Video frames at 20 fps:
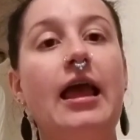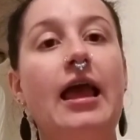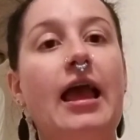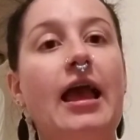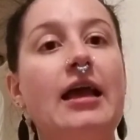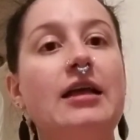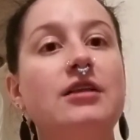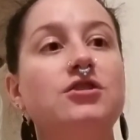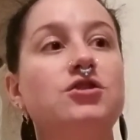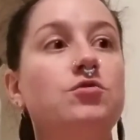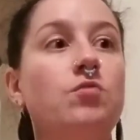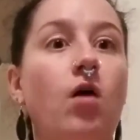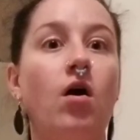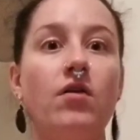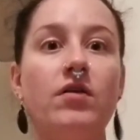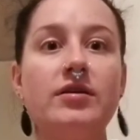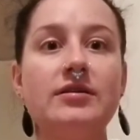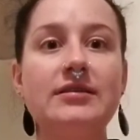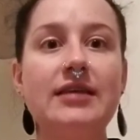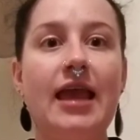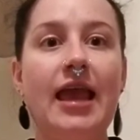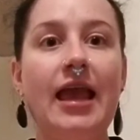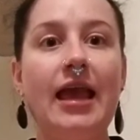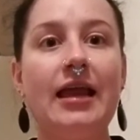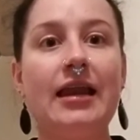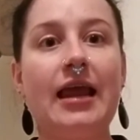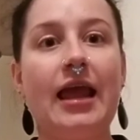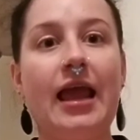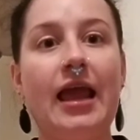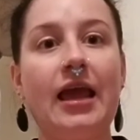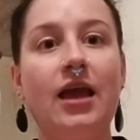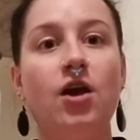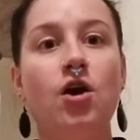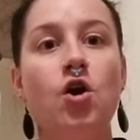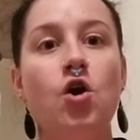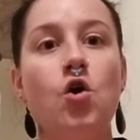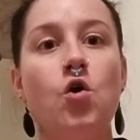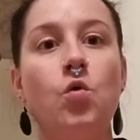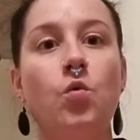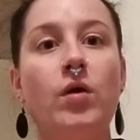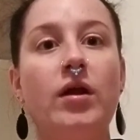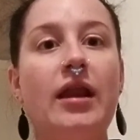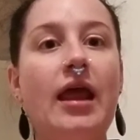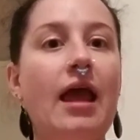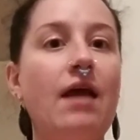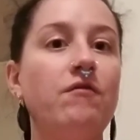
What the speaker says: and do this canning when